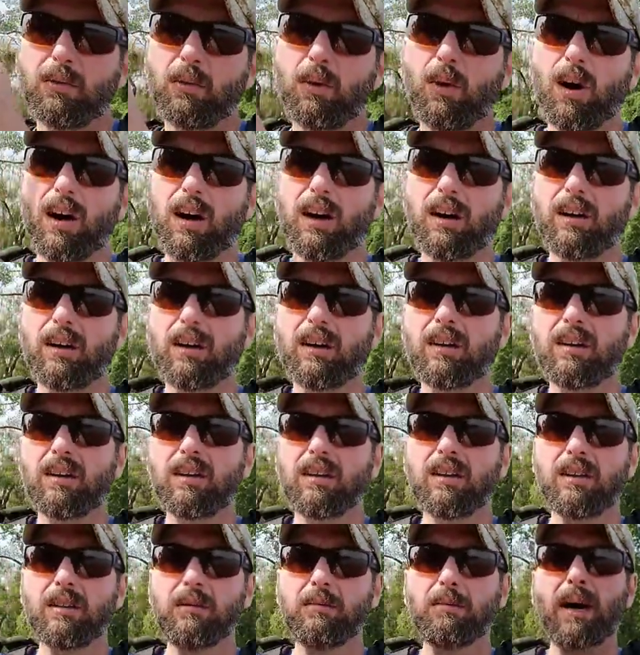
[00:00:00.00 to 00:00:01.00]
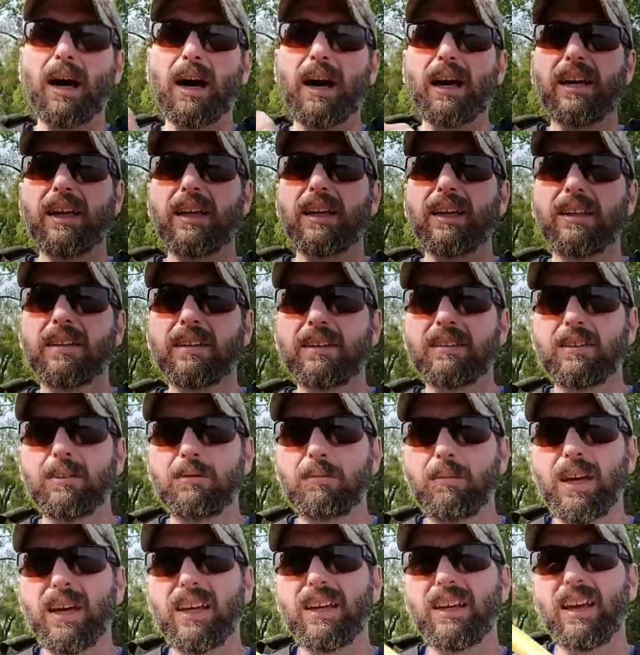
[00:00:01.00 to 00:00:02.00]
of water combining
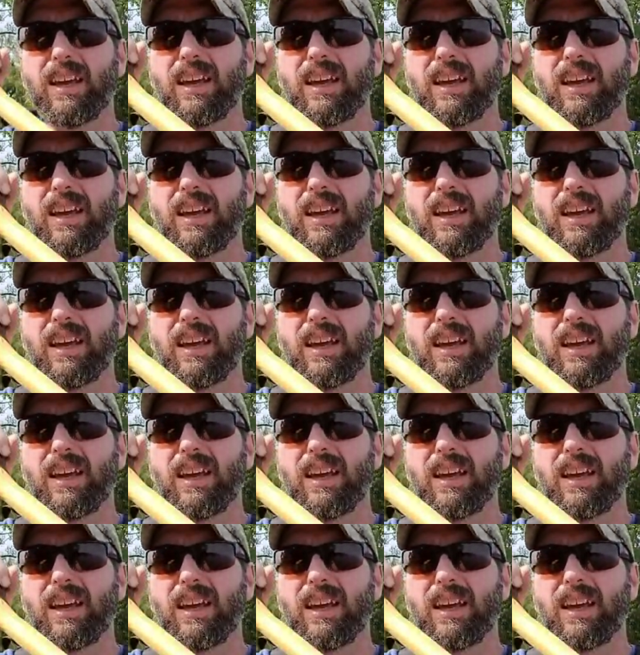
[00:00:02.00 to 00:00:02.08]
to make